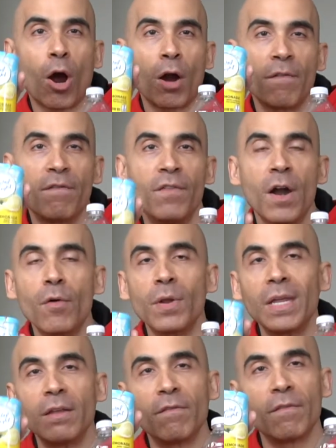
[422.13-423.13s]
are
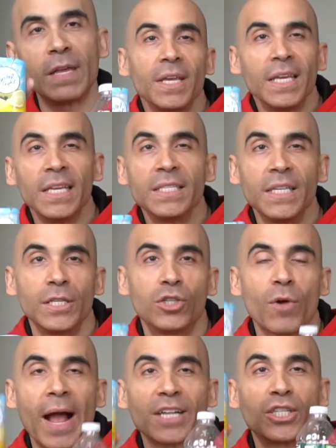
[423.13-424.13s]
very Easy
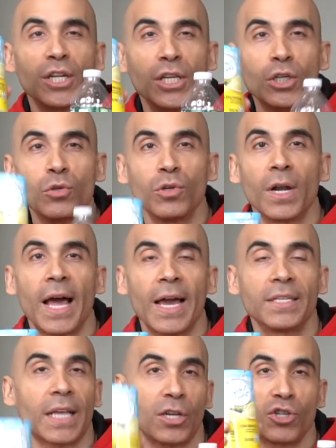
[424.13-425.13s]
to actually
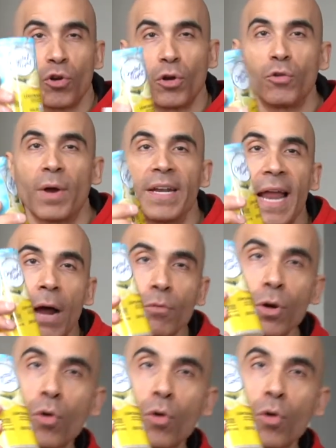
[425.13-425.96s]
utilize. I'll show you right now real